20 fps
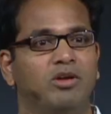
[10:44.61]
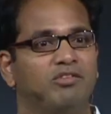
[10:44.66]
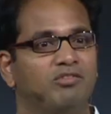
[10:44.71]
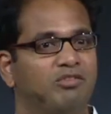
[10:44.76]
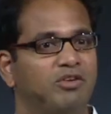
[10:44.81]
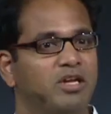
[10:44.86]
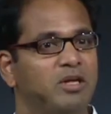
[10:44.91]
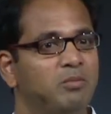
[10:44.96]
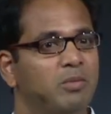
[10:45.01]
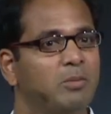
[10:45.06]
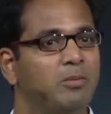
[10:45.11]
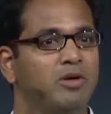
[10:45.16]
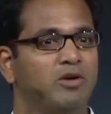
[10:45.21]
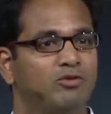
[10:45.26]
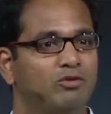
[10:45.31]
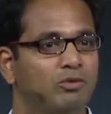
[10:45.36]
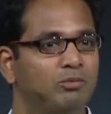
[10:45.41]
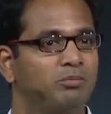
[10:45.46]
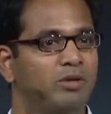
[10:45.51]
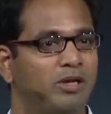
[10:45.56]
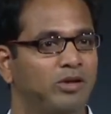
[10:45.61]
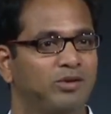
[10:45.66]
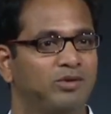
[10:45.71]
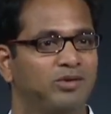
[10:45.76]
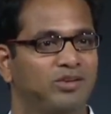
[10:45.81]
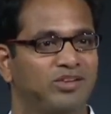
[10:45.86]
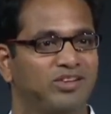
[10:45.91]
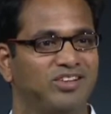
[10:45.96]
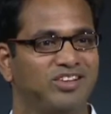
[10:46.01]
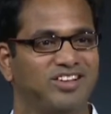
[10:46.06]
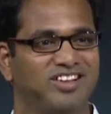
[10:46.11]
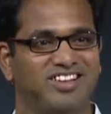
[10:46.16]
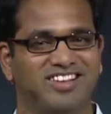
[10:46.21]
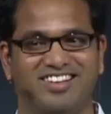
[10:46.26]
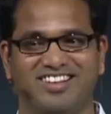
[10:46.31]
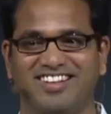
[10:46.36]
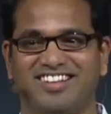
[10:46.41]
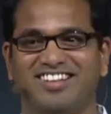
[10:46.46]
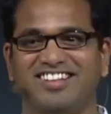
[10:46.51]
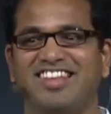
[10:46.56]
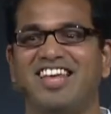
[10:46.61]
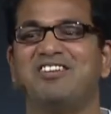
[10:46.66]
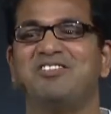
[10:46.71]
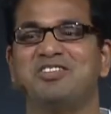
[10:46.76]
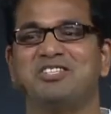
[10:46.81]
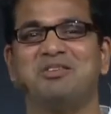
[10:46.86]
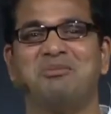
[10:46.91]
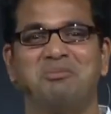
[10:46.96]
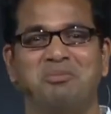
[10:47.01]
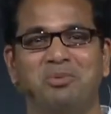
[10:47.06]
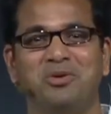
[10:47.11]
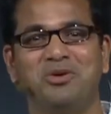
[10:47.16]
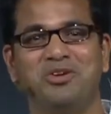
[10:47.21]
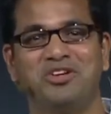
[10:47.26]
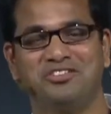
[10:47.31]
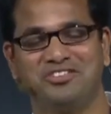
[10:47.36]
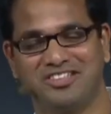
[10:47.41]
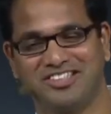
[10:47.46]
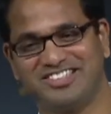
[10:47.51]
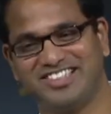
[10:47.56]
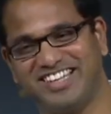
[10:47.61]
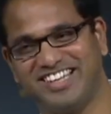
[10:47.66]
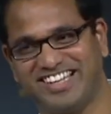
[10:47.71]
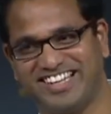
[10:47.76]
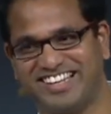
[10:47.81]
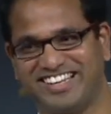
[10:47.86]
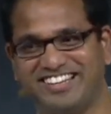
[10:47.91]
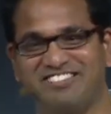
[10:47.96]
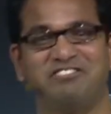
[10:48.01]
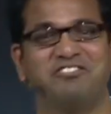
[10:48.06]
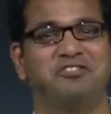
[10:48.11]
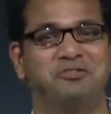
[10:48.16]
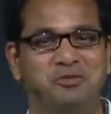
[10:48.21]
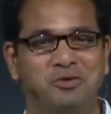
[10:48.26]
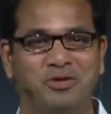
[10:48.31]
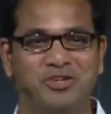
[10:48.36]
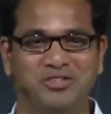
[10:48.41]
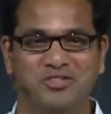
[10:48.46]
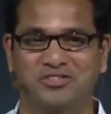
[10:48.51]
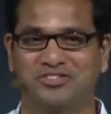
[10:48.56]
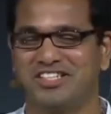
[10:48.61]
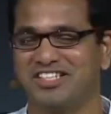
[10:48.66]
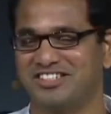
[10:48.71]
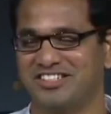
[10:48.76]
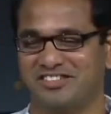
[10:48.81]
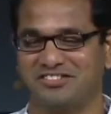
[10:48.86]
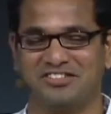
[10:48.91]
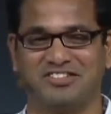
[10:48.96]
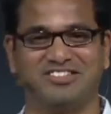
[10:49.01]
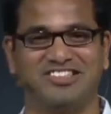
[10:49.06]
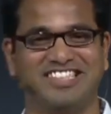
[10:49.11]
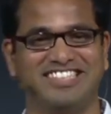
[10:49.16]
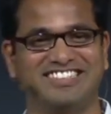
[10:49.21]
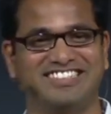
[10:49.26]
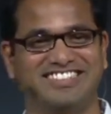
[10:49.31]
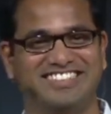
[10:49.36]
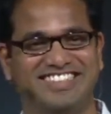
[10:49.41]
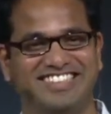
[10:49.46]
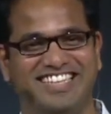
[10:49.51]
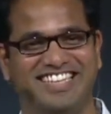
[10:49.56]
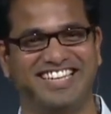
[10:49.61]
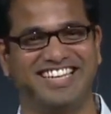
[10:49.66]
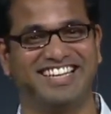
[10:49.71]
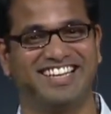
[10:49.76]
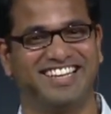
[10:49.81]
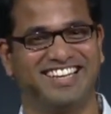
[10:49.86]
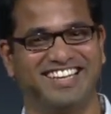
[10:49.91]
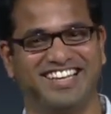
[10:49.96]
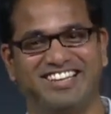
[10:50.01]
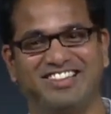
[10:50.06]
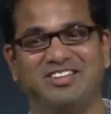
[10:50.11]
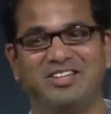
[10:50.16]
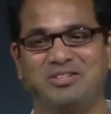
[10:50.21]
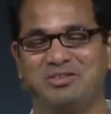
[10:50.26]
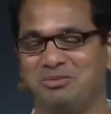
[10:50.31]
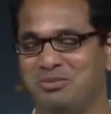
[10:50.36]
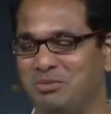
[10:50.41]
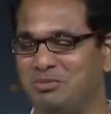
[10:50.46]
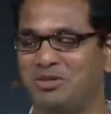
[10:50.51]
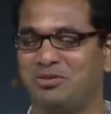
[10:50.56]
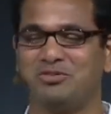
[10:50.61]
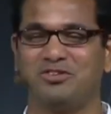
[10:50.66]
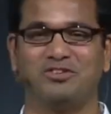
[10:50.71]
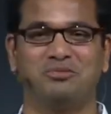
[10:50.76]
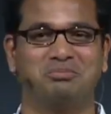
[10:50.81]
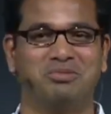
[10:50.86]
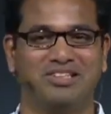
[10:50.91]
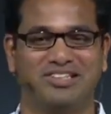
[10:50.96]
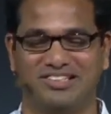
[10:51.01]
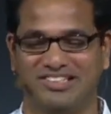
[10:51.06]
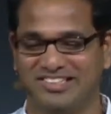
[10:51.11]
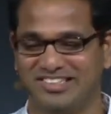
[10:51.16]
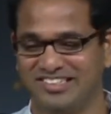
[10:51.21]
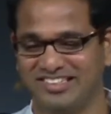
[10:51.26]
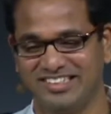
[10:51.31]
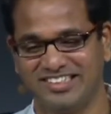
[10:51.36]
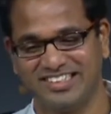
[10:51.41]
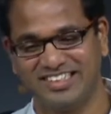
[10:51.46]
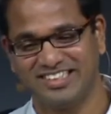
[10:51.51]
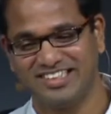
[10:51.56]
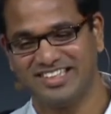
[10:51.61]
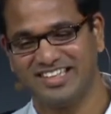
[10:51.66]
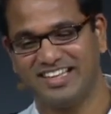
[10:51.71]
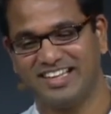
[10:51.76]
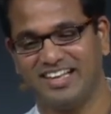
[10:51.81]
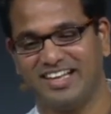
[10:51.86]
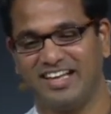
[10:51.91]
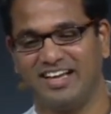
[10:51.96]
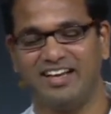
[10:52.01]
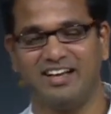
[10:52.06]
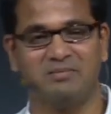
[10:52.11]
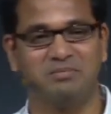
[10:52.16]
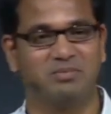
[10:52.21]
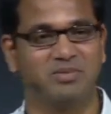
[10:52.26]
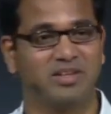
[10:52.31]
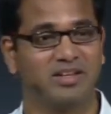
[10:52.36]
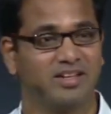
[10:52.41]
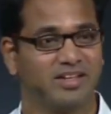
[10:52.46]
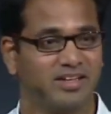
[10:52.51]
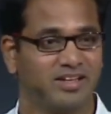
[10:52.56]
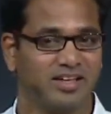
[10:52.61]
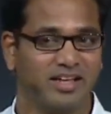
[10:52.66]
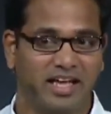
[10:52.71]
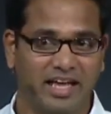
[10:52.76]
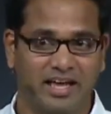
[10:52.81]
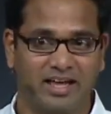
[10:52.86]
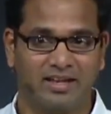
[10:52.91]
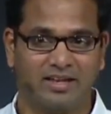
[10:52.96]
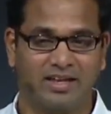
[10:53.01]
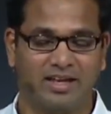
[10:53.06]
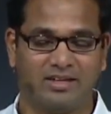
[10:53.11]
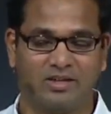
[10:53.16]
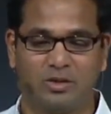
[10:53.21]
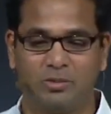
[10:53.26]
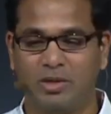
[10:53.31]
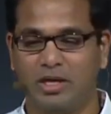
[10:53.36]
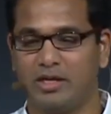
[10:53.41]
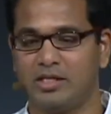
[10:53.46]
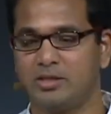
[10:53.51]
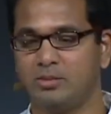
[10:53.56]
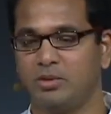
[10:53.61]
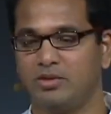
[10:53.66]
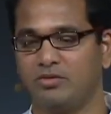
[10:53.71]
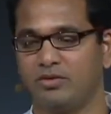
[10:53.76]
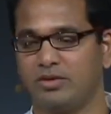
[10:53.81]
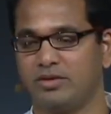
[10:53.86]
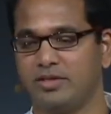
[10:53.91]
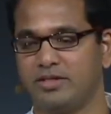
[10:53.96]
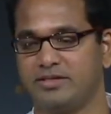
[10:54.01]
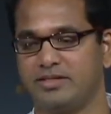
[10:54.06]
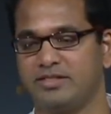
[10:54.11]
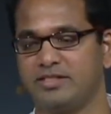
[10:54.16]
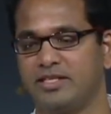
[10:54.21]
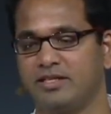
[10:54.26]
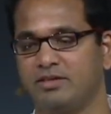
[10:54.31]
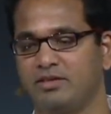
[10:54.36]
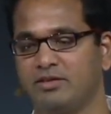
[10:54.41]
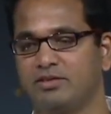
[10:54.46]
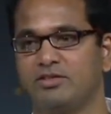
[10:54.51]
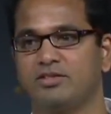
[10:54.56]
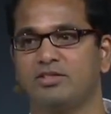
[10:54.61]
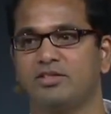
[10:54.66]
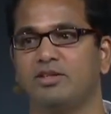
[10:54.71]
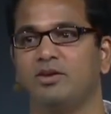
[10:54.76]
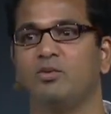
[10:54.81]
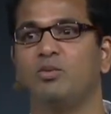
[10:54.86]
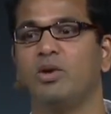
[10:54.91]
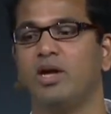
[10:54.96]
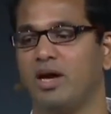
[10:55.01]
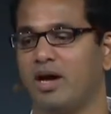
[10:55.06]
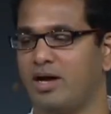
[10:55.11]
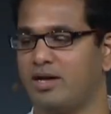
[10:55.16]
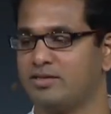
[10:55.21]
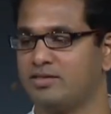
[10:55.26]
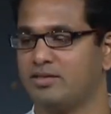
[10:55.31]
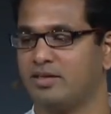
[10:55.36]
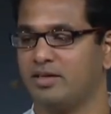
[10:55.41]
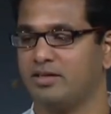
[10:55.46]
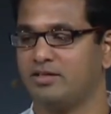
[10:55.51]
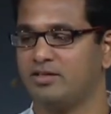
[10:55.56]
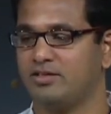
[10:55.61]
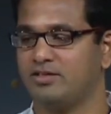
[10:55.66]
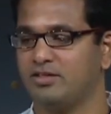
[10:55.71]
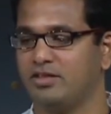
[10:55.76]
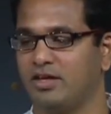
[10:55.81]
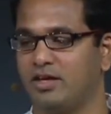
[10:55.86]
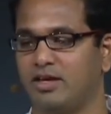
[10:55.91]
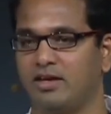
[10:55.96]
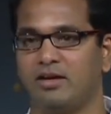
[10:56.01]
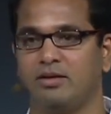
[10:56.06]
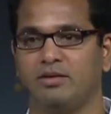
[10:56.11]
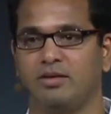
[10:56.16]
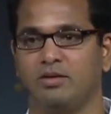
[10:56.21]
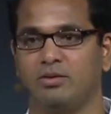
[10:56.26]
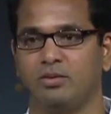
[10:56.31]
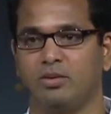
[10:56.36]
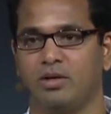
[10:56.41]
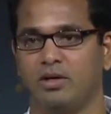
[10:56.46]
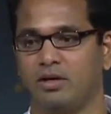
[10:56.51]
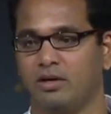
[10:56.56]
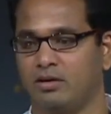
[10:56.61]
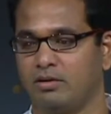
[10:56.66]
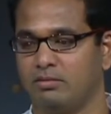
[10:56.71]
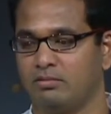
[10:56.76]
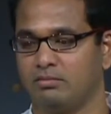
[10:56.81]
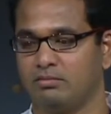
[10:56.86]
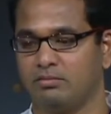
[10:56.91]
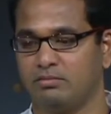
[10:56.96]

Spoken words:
me a free memory foam pillow. That was a beautiful thing. Who gives free stuff nowadays? And that a memory foam pillow. And to be eligible for these incentives, we asked that the